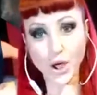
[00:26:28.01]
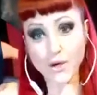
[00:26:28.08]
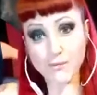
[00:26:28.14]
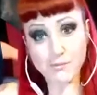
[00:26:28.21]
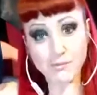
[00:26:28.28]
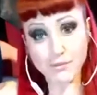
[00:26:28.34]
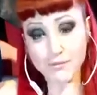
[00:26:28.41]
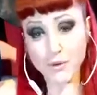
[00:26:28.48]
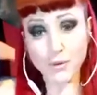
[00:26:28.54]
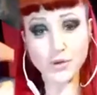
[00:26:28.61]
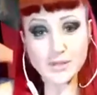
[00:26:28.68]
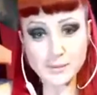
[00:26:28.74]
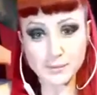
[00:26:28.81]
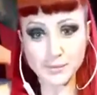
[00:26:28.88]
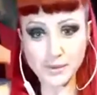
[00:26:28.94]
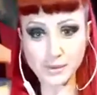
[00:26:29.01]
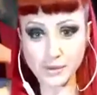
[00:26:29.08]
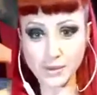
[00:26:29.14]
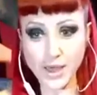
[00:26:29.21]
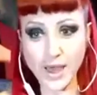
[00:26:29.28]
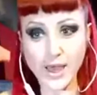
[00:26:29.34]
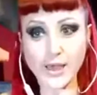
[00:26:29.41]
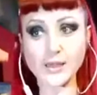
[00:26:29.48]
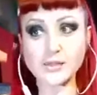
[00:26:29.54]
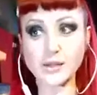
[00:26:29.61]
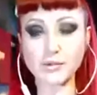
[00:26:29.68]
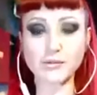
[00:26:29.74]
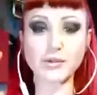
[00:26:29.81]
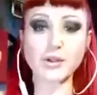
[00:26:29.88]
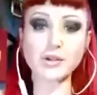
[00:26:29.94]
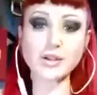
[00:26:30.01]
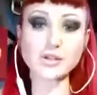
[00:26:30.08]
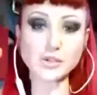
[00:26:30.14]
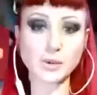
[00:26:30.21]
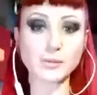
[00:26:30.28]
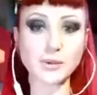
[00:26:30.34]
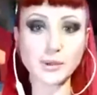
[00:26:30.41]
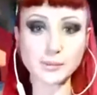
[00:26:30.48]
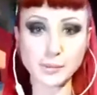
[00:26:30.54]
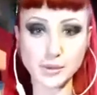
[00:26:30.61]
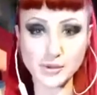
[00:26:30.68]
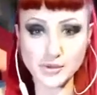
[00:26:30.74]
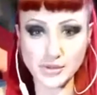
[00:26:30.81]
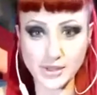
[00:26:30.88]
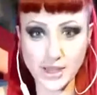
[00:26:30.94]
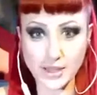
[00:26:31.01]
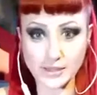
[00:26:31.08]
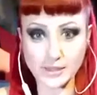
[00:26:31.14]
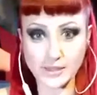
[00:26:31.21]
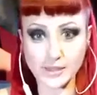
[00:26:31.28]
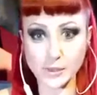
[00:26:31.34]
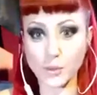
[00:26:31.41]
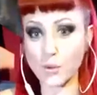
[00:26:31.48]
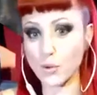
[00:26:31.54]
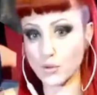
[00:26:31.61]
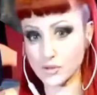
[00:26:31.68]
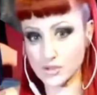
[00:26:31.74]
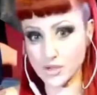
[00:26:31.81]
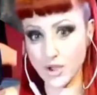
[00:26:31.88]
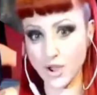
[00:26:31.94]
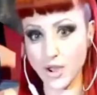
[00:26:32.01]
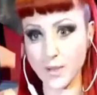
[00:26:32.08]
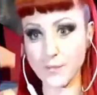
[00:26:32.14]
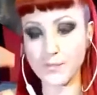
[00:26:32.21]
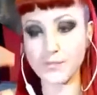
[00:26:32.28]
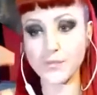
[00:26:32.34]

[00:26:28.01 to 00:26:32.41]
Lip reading: I've always had a very dominant personality all the time.